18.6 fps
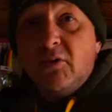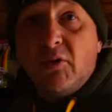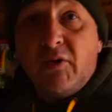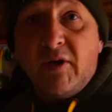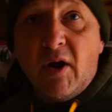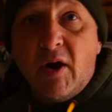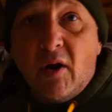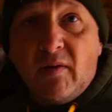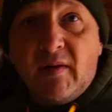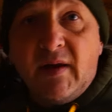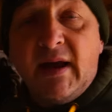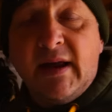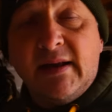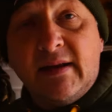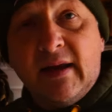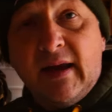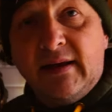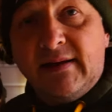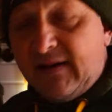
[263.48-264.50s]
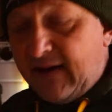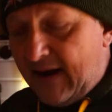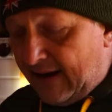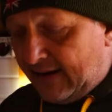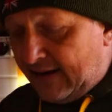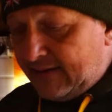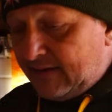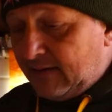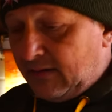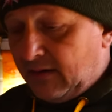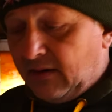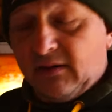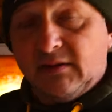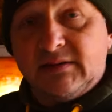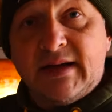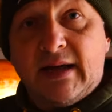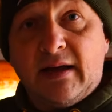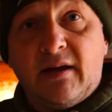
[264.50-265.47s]
nothing on the in internet that
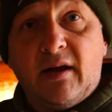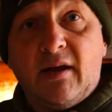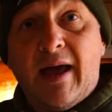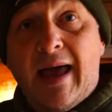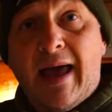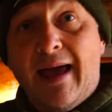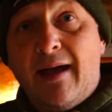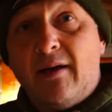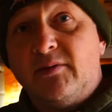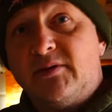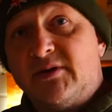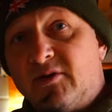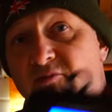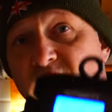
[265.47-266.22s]
will tell you how to